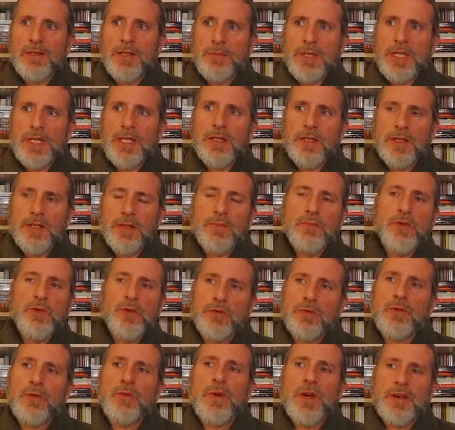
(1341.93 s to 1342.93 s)
I mean, it has
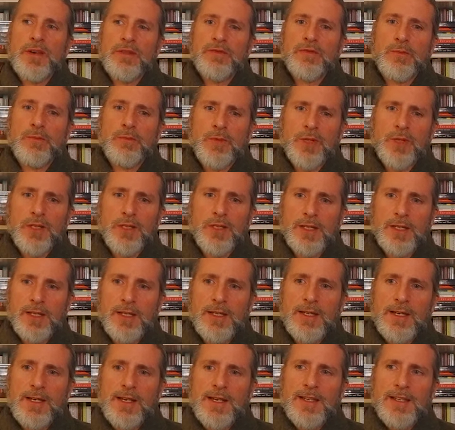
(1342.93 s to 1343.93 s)
moved away from really,
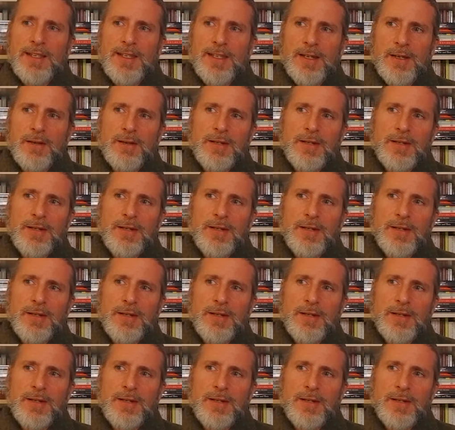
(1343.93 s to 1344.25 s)
you know,